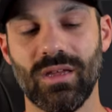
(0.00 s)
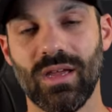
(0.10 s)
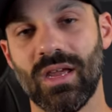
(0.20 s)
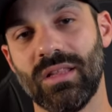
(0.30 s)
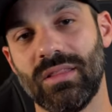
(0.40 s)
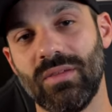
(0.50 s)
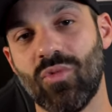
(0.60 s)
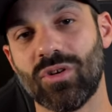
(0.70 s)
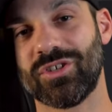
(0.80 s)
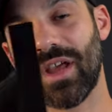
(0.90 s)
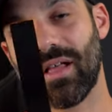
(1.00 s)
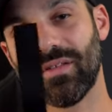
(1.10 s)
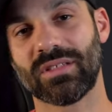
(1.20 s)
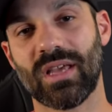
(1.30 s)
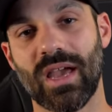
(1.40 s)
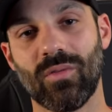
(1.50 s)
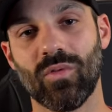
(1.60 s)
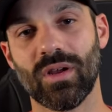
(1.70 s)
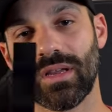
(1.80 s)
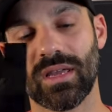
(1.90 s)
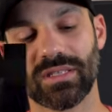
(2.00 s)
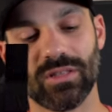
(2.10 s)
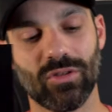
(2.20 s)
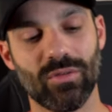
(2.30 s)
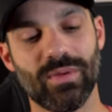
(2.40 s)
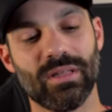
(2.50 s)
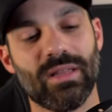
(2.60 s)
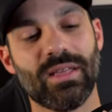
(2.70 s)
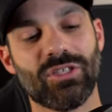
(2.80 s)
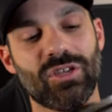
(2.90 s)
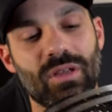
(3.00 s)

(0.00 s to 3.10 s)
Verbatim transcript: and the more shallow side, where it gets a little bit less